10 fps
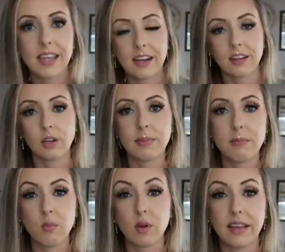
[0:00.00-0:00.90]
I get a little
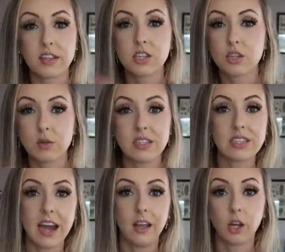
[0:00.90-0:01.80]
bit more like street
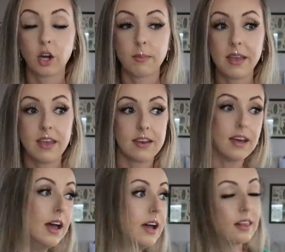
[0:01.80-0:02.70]
style
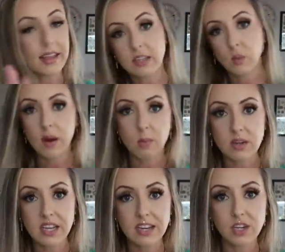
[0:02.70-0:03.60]
urban, like to wear
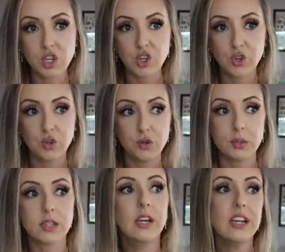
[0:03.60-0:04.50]
more tennis
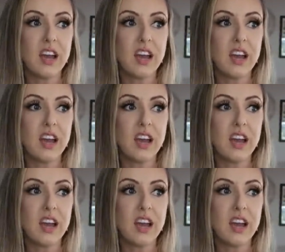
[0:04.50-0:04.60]
shoes.